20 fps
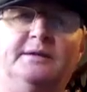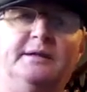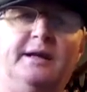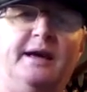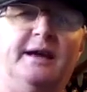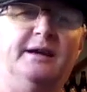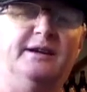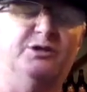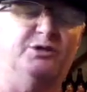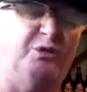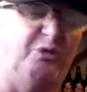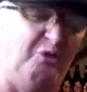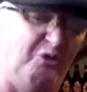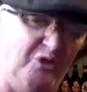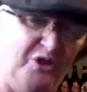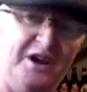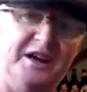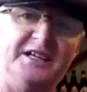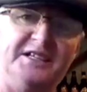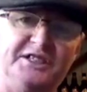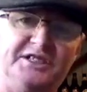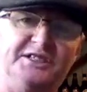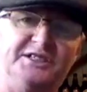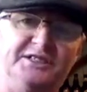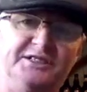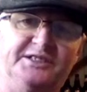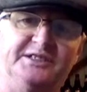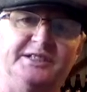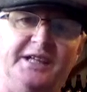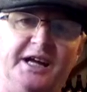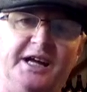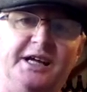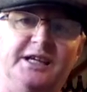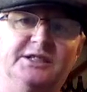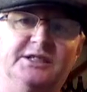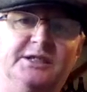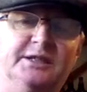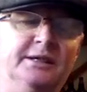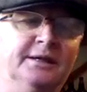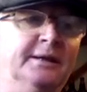because it really
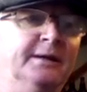stinks.